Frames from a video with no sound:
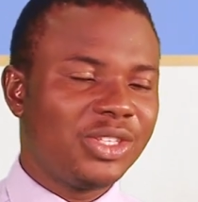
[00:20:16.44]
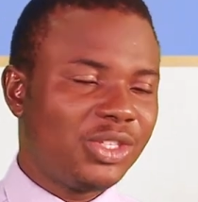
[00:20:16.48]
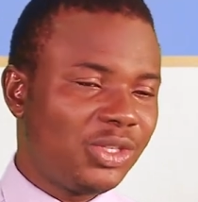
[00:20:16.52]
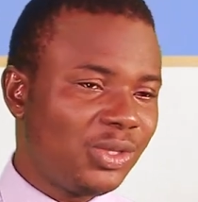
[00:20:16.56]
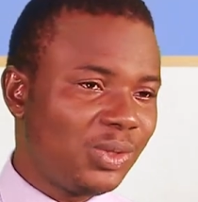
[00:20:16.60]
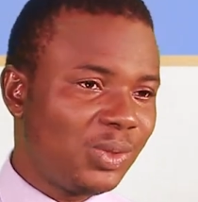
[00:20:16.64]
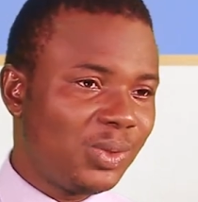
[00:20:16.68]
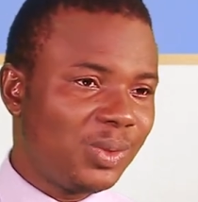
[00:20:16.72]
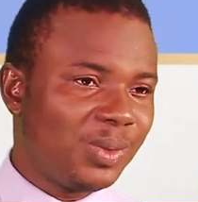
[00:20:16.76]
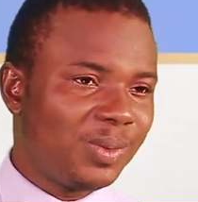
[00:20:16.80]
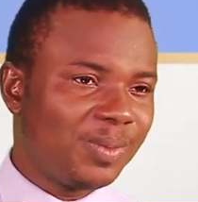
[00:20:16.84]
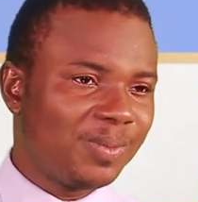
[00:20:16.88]

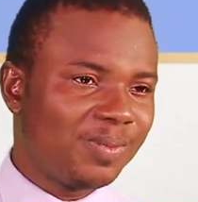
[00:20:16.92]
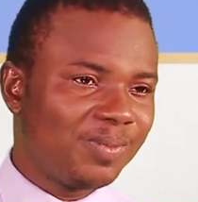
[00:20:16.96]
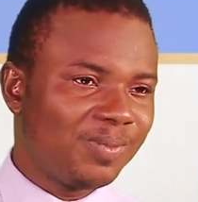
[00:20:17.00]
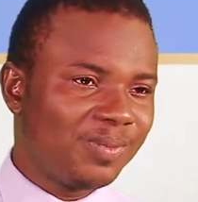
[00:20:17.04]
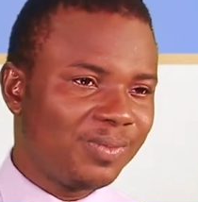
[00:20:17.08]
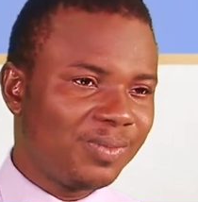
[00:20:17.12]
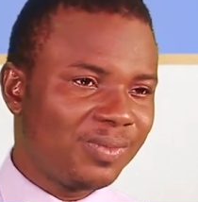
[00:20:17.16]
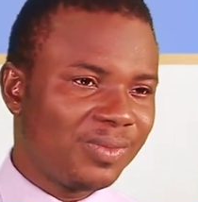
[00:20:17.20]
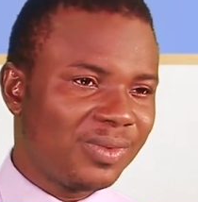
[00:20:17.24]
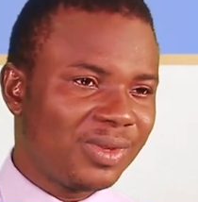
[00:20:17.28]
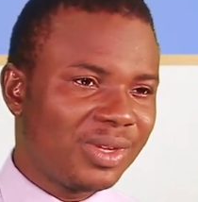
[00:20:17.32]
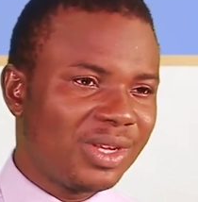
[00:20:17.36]
2.
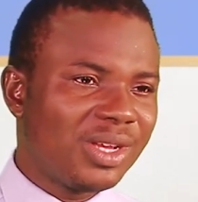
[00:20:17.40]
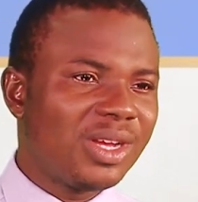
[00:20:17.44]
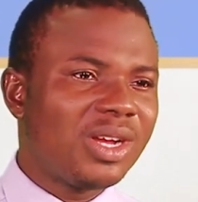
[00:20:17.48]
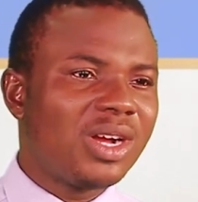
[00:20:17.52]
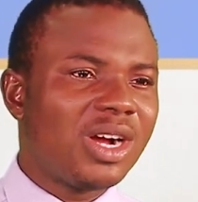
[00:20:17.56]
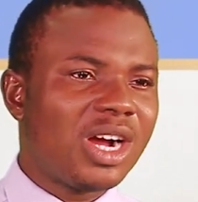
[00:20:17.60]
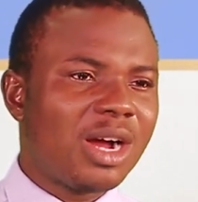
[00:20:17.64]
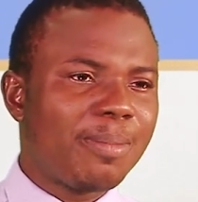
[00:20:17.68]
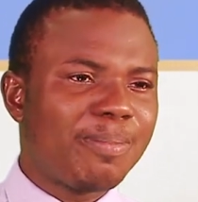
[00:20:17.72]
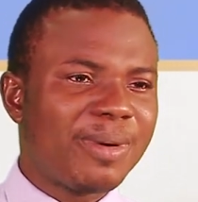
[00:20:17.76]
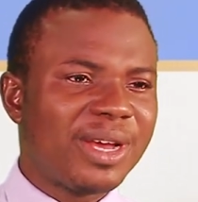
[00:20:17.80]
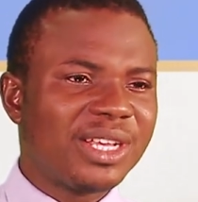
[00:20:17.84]

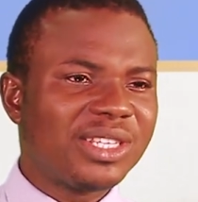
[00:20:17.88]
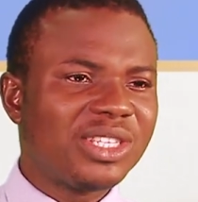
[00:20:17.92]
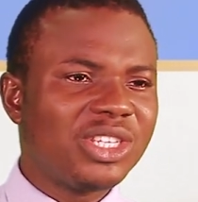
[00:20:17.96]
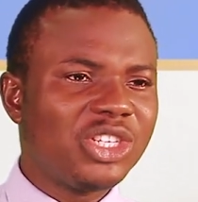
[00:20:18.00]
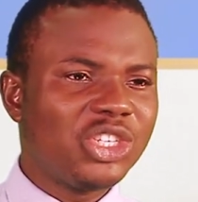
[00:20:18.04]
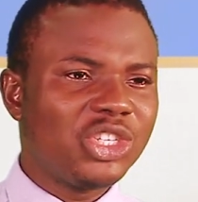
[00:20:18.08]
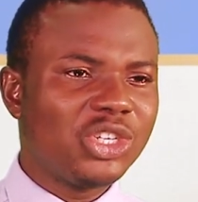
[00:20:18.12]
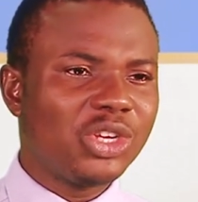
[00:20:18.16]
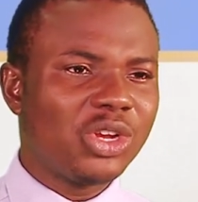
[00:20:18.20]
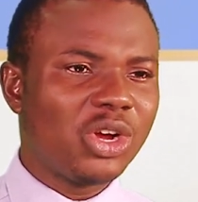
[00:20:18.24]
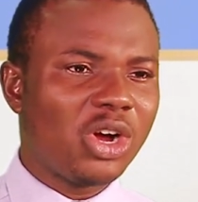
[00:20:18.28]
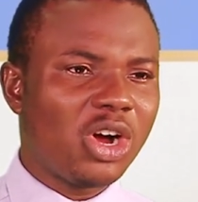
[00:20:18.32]
A
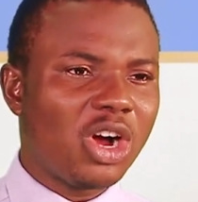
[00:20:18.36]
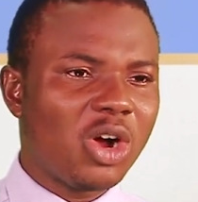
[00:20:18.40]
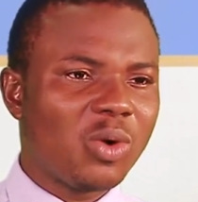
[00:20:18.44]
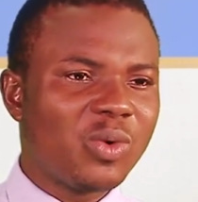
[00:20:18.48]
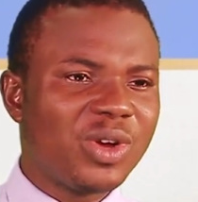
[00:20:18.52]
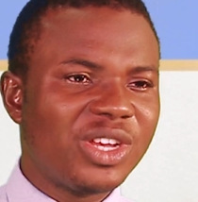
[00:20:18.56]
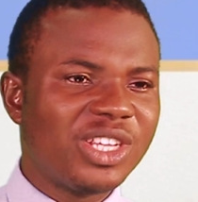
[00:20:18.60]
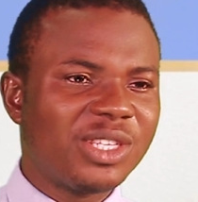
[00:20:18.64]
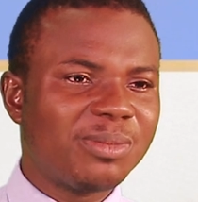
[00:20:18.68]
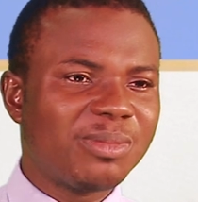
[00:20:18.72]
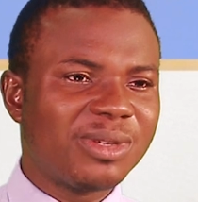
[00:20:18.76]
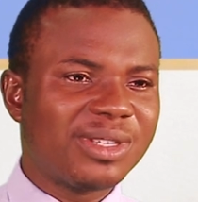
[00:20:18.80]
person should
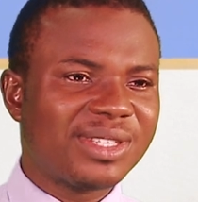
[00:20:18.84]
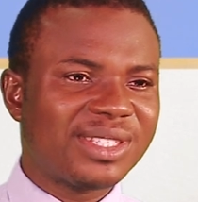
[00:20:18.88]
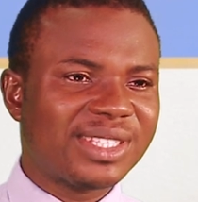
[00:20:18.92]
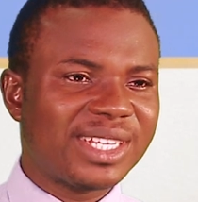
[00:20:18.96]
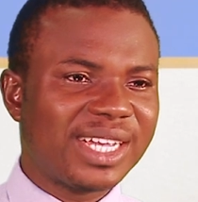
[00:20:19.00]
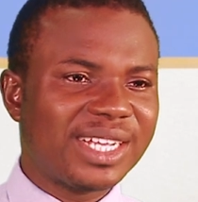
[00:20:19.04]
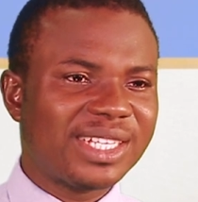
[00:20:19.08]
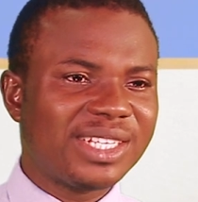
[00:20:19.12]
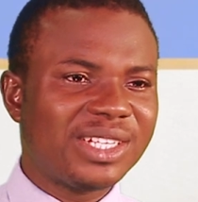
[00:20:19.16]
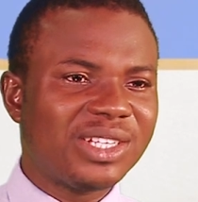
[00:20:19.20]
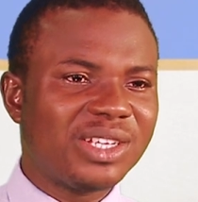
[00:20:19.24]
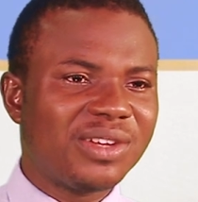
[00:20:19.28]
always be
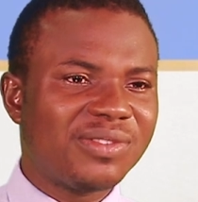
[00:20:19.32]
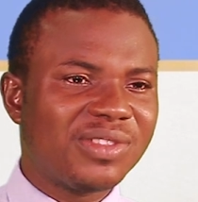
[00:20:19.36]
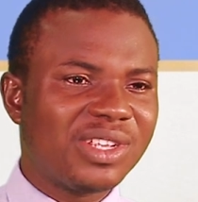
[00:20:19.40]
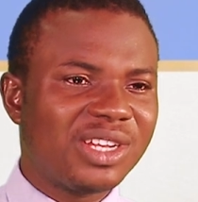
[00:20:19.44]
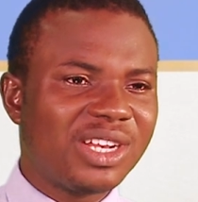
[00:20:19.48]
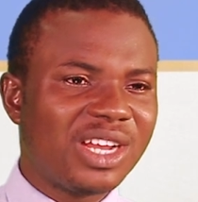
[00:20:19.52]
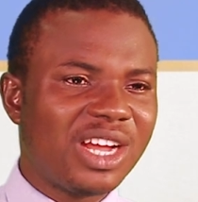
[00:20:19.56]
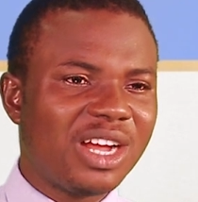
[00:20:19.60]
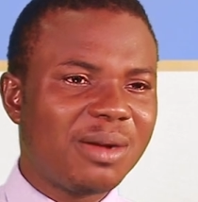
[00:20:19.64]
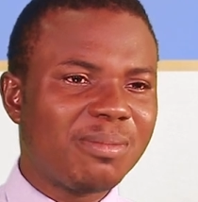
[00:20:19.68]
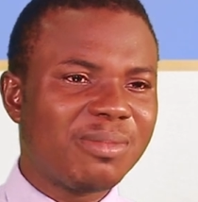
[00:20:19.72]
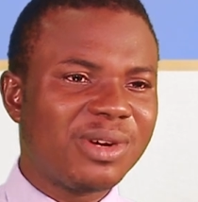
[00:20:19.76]
certain of the
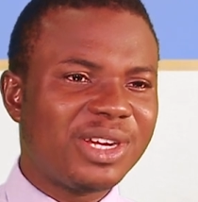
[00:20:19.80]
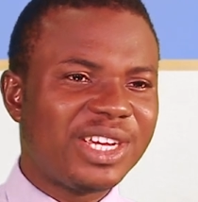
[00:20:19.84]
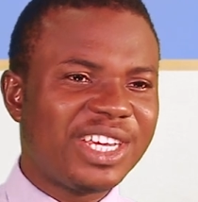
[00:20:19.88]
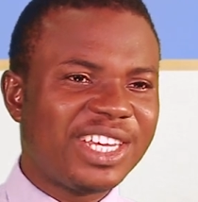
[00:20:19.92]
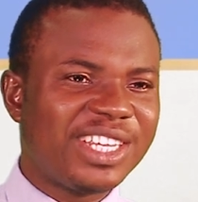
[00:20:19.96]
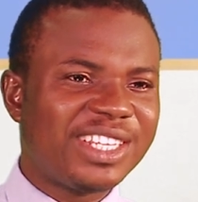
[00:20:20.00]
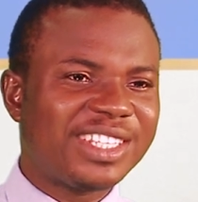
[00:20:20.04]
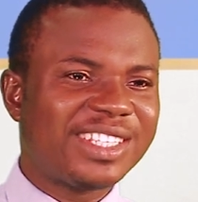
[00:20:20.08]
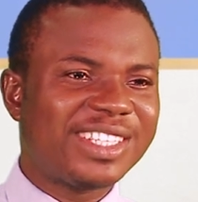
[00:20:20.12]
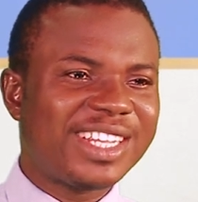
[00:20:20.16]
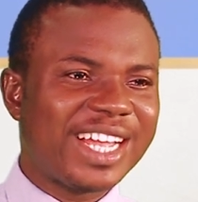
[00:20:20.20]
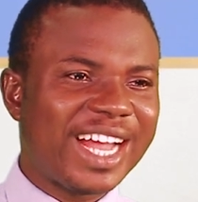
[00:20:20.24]
number
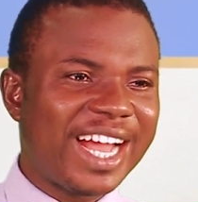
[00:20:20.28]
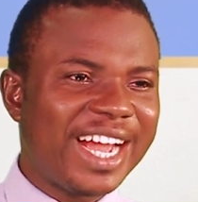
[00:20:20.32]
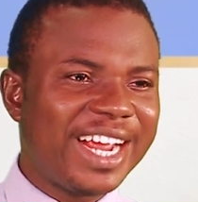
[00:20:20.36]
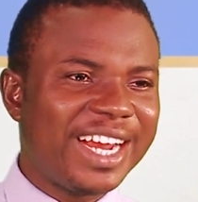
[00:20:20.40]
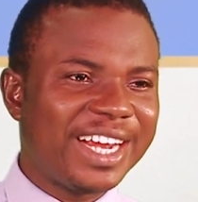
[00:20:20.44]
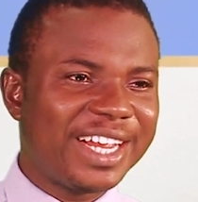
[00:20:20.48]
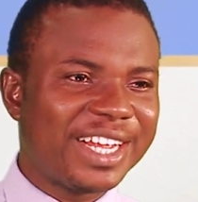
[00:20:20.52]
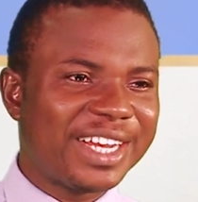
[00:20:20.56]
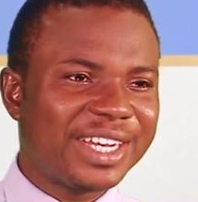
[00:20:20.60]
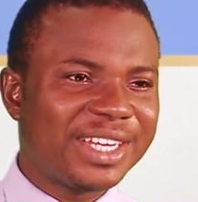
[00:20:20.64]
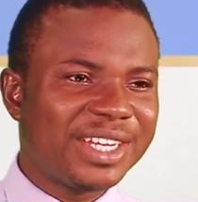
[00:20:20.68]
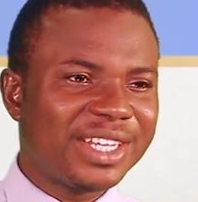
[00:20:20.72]
he is
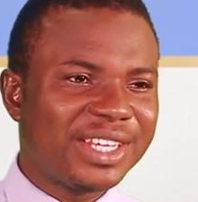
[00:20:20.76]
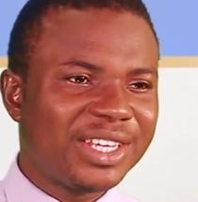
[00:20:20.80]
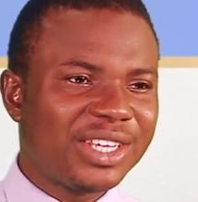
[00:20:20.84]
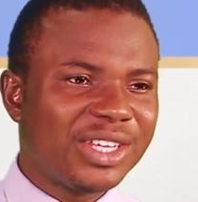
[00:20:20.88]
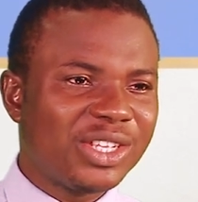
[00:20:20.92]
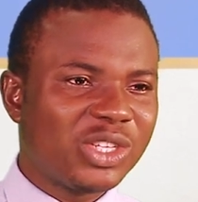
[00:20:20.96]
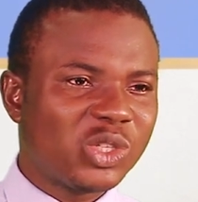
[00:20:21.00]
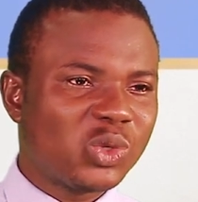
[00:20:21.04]
dialing